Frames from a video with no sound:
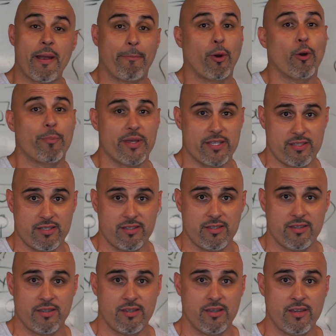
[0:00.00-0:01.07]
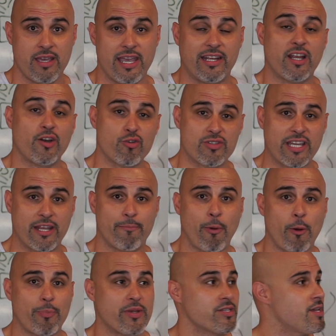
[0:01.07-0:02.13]
purpose and understanding
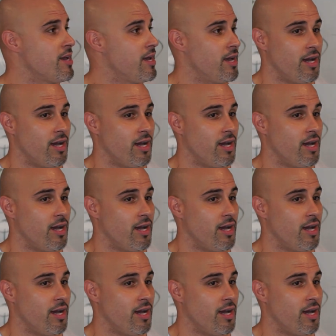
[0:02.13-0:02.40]
purpose.